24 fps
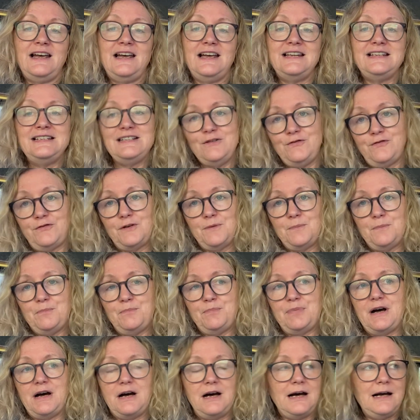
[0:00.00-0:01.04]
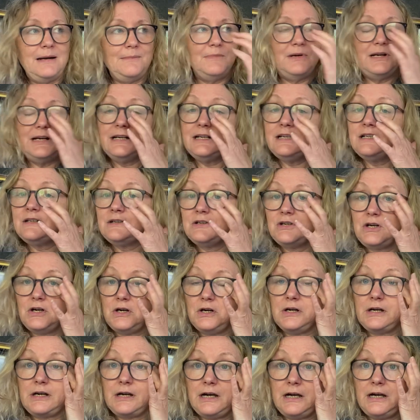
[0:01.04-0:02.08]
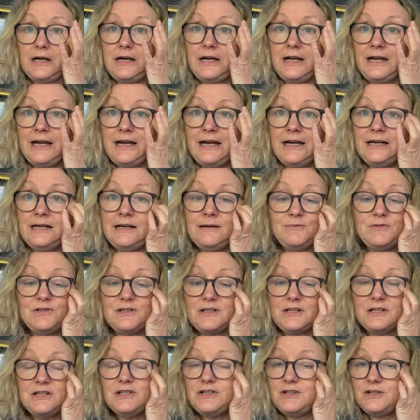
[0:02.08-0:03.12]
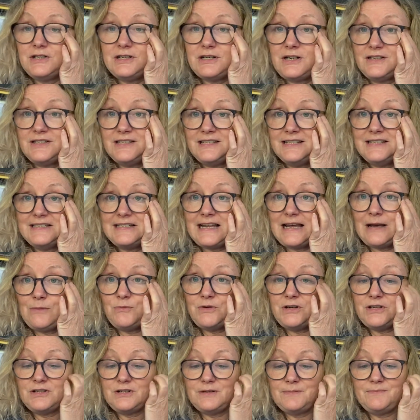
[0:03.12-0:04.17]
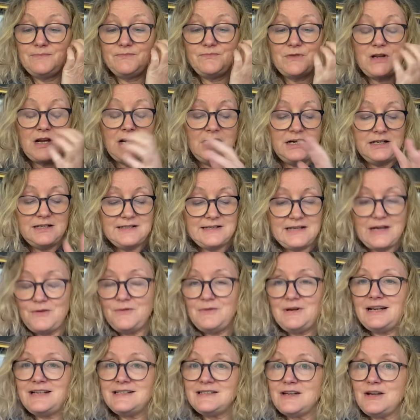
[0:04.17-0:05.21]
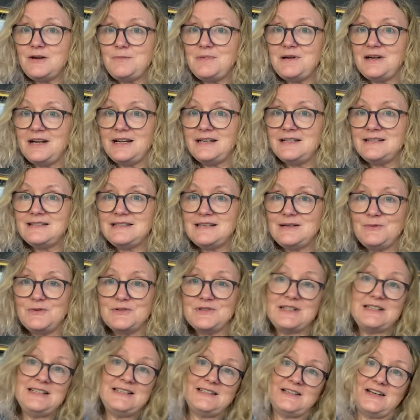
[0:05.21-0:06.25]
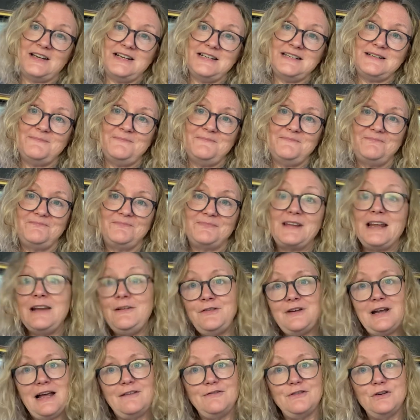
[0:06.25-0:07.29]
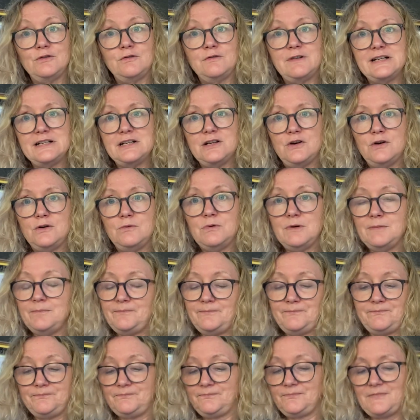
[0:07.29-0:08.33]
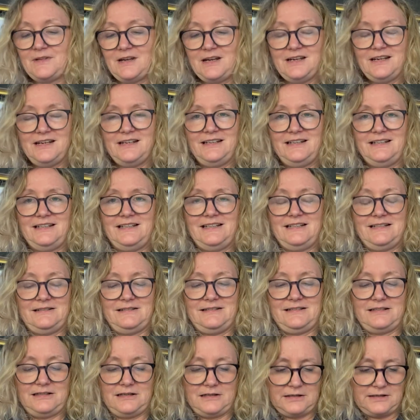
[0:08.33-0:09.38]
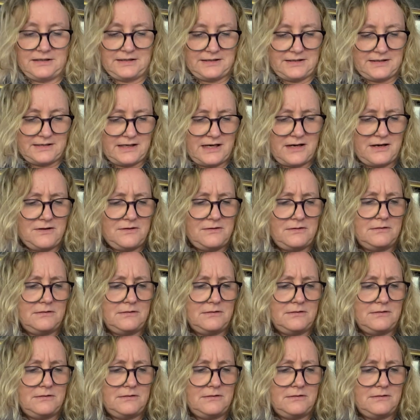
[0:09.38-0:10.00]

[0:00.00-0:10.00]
different, but I'm going to cook I'm just going to do a toasted sandwich. So let's open it and see what's inside, if you haven't already got one. So